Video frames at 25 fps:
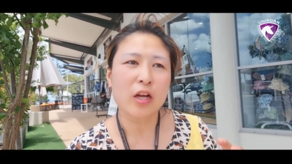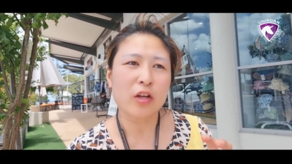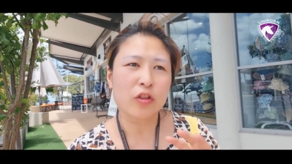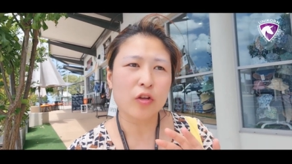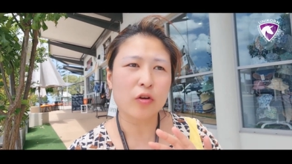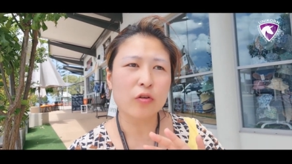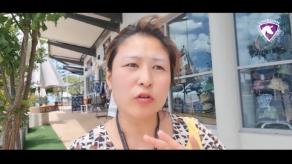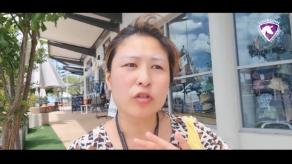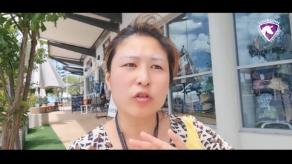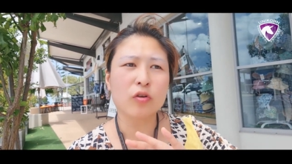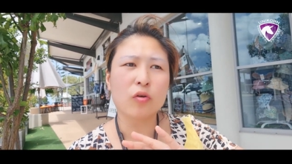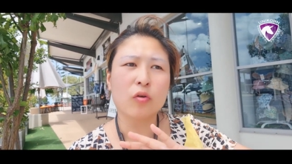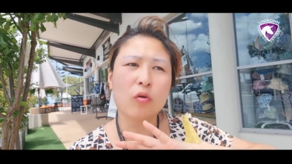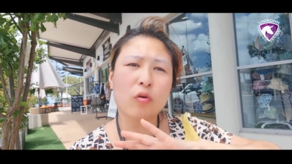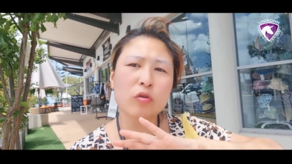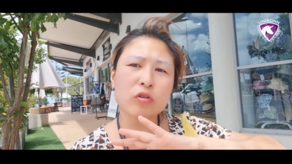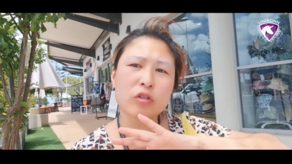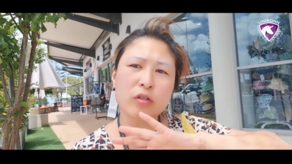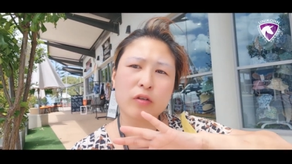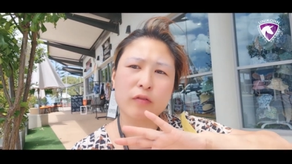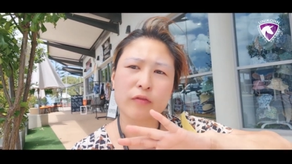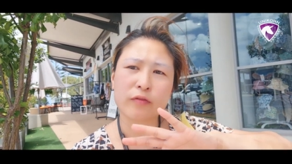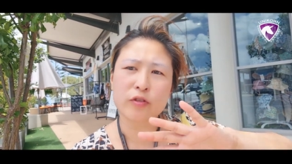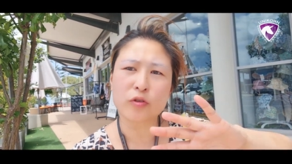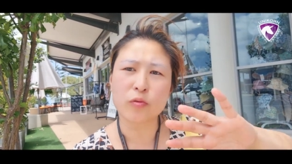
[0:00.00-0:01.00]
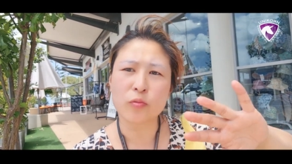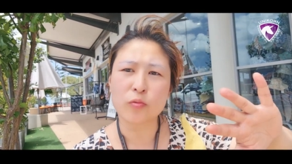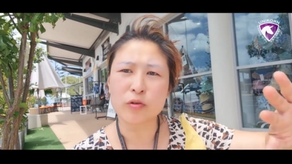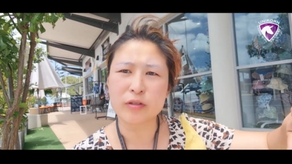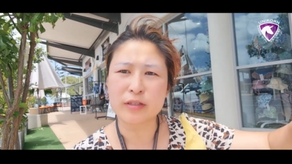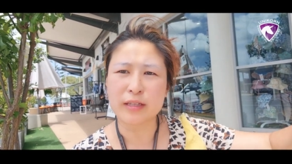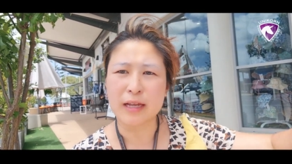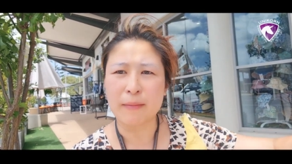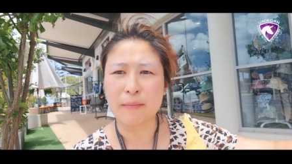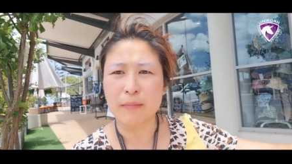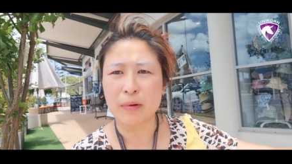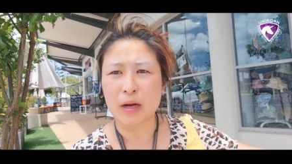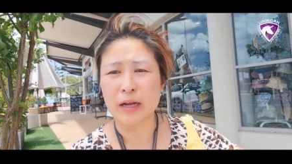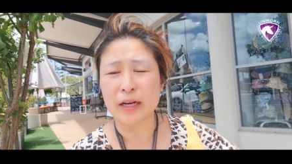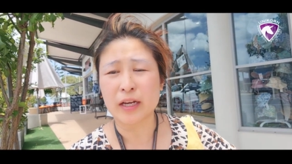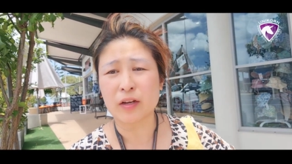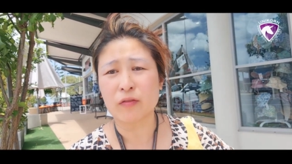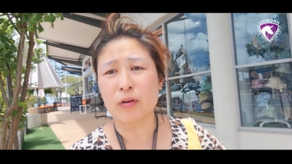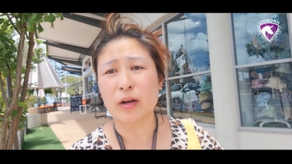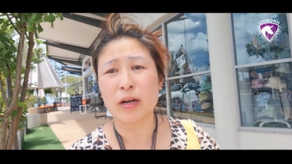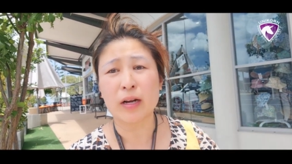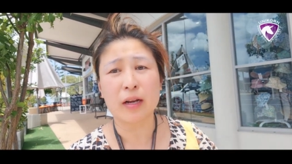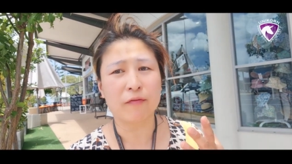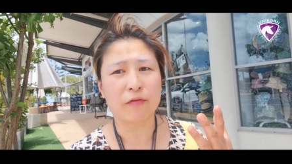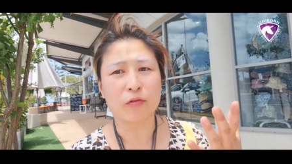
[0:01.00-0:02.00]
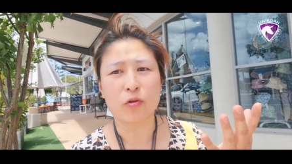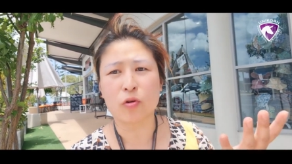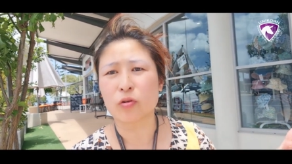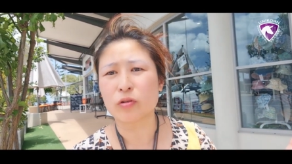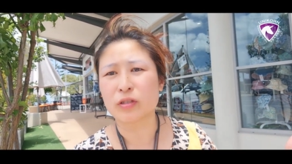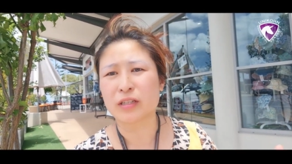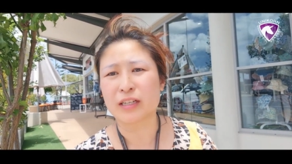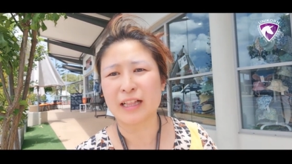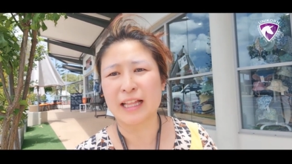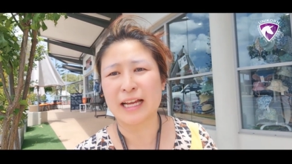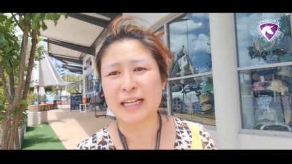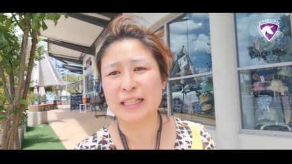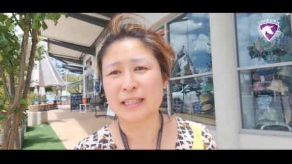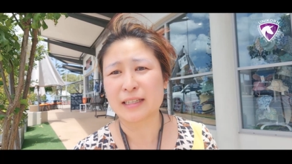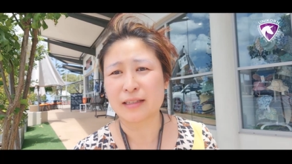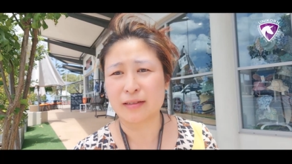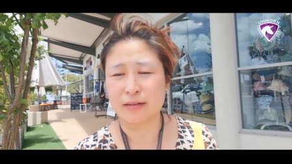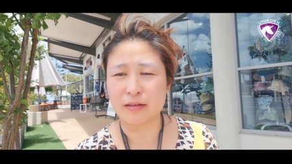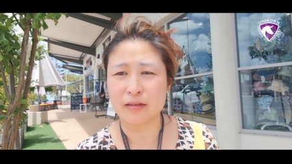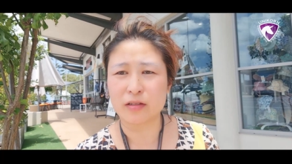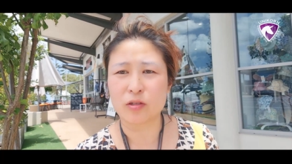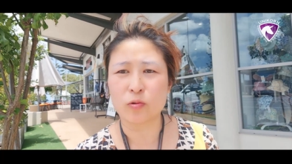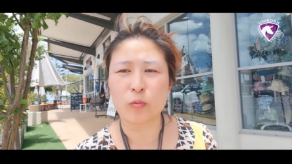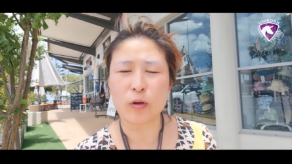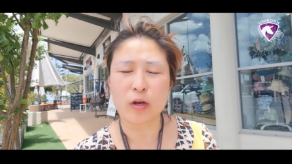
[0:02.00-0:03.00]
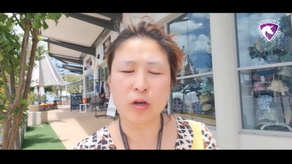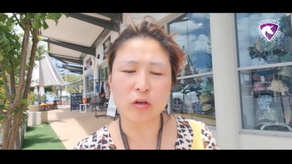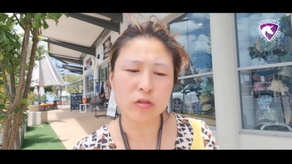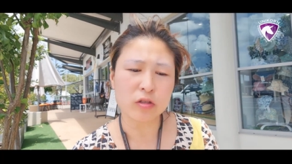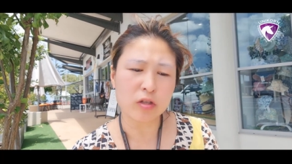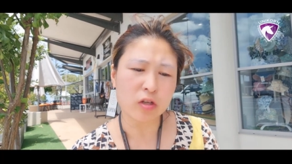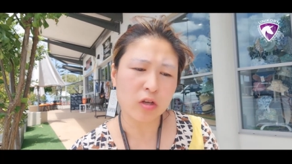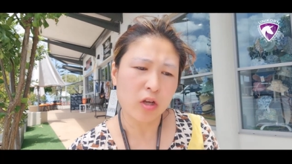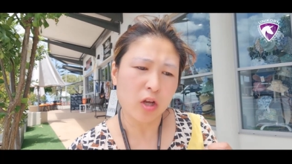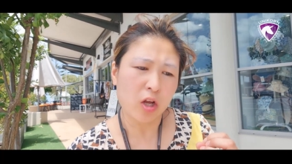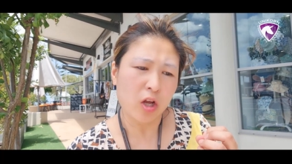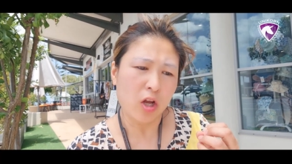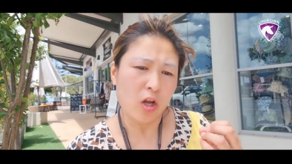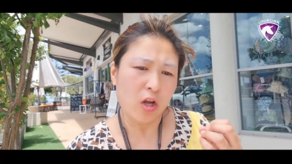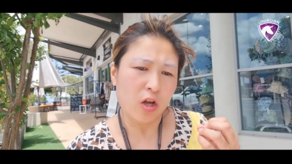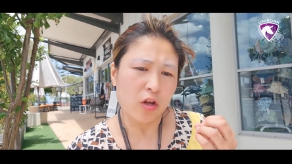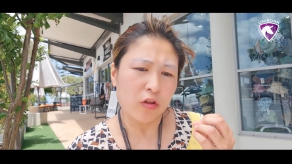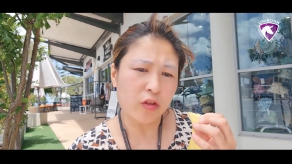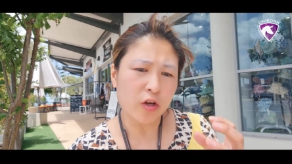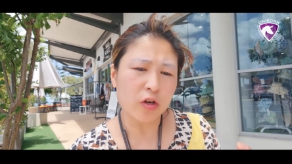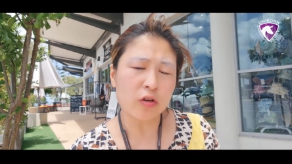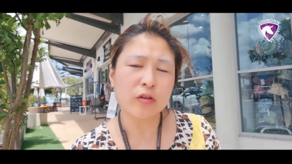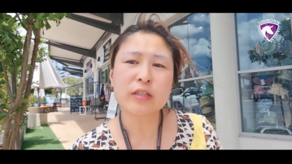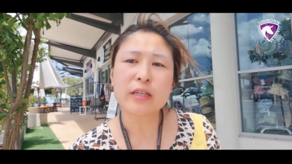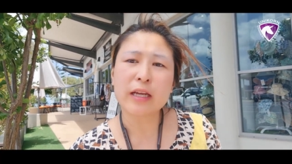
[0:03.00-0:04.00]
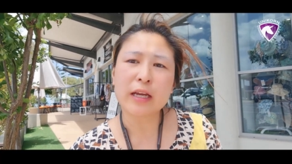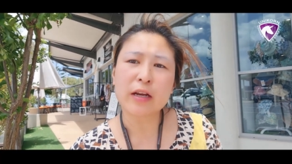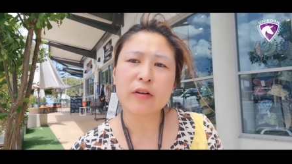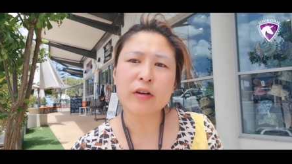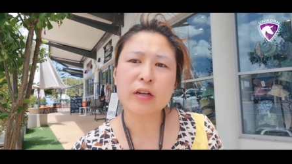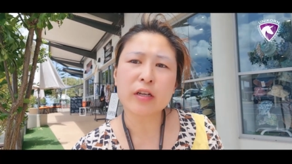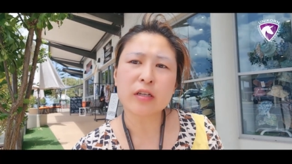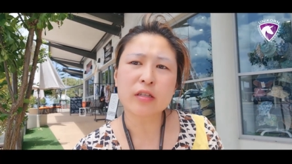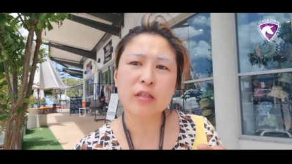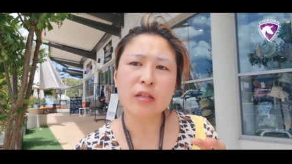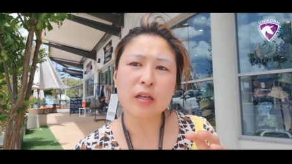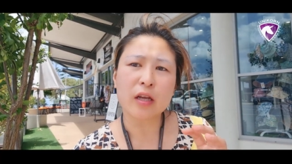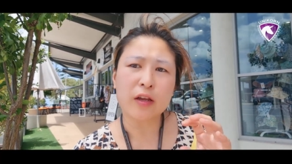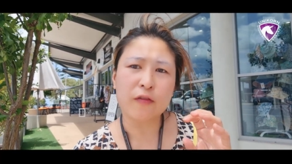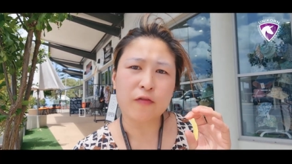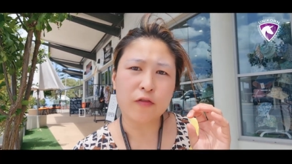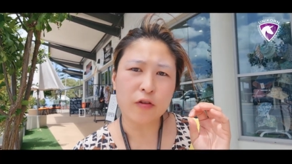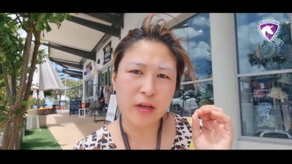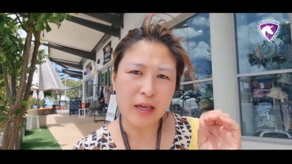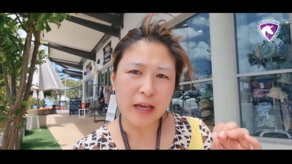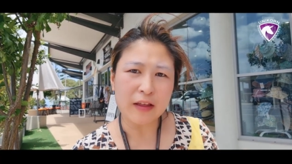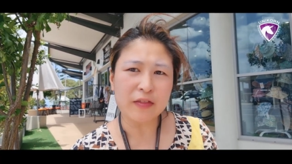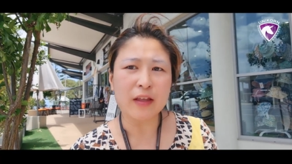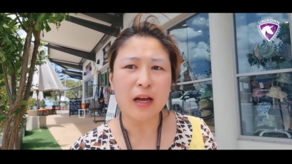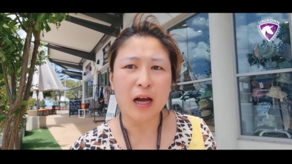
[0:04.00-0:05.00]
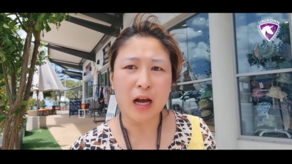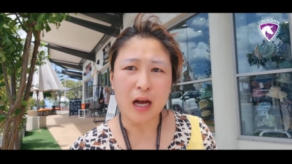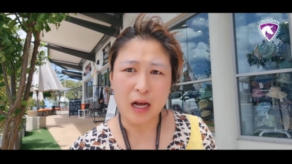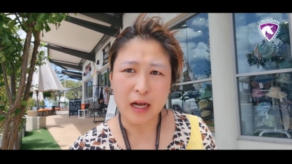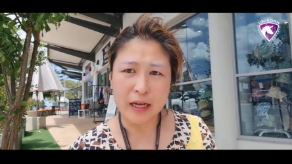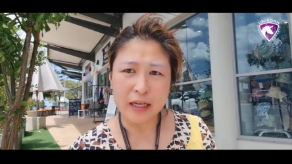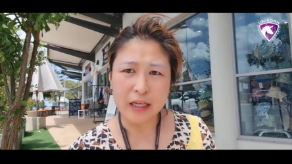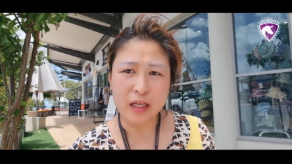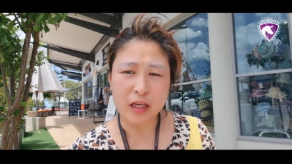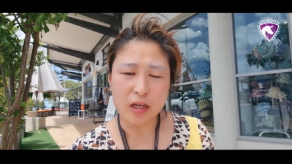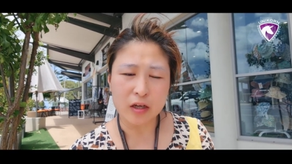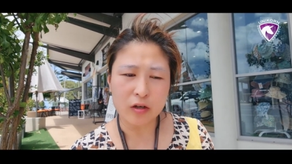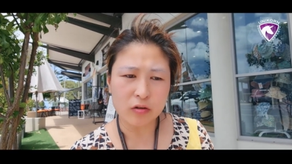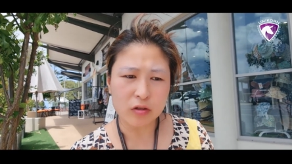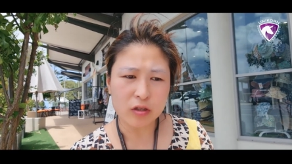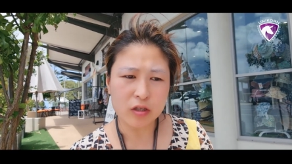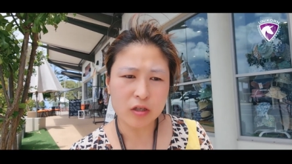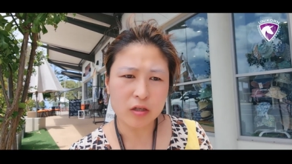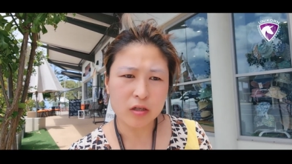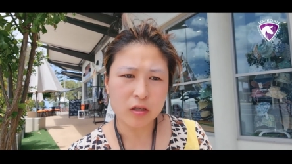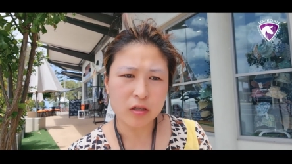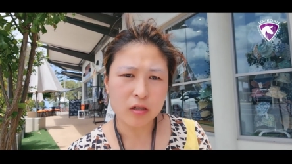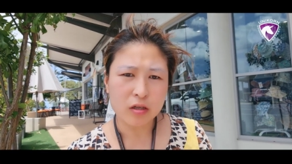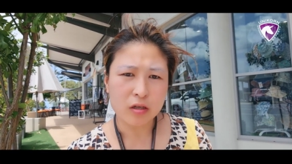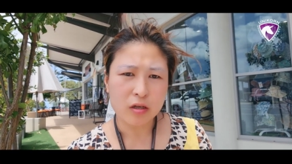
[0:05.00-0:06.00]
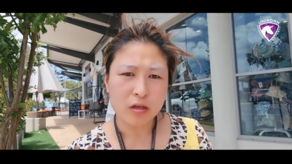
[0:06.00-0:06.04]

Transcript: Those are all sort of towards that mining run and of course Gladstone as well. So those areas, if you get the high yield